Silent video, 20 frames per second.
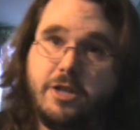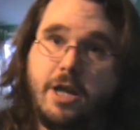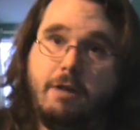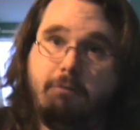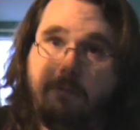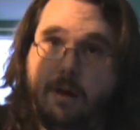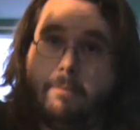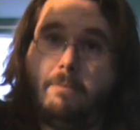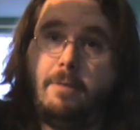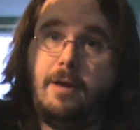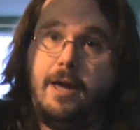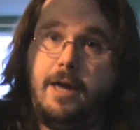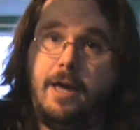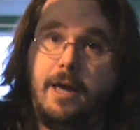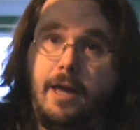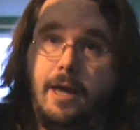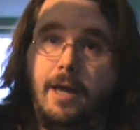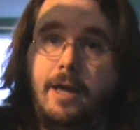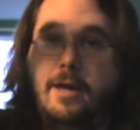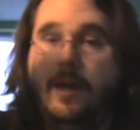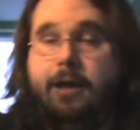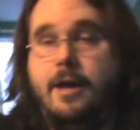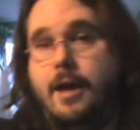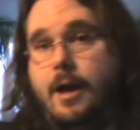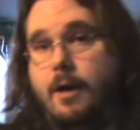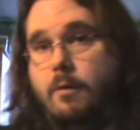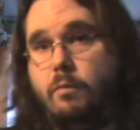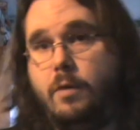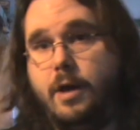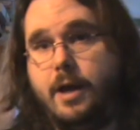They're up here
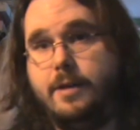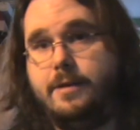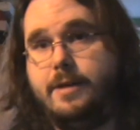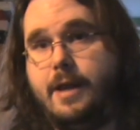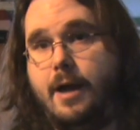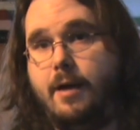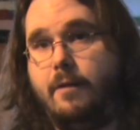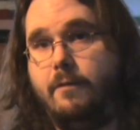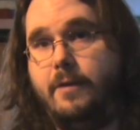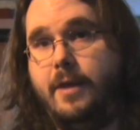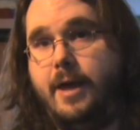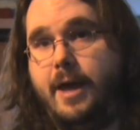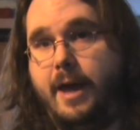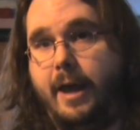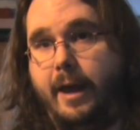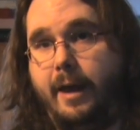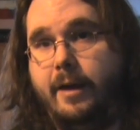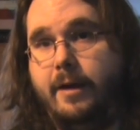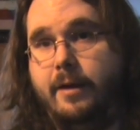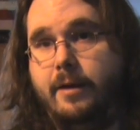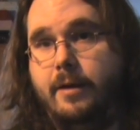and we're down there.